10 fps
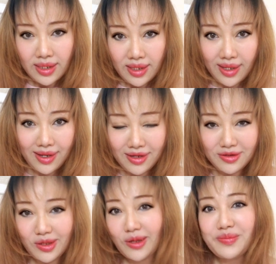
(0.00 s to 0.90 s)

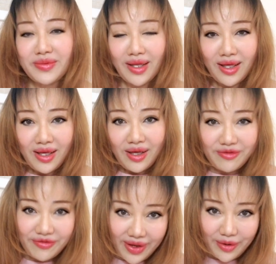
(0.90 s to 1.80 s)
and
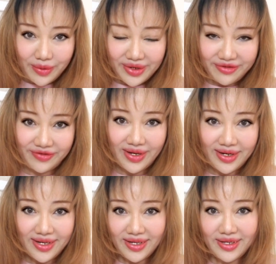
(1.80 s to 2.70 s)
very
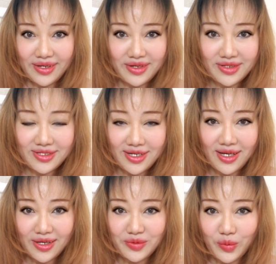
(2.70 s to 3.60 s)
funny because
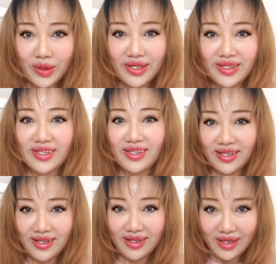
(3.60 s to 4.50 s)
when
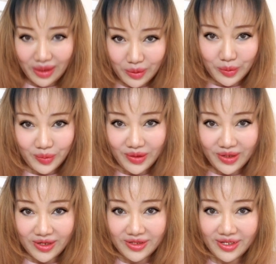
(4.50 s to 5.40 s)
the whole
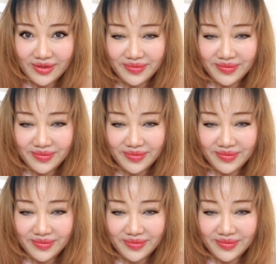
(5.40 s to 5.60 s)
world,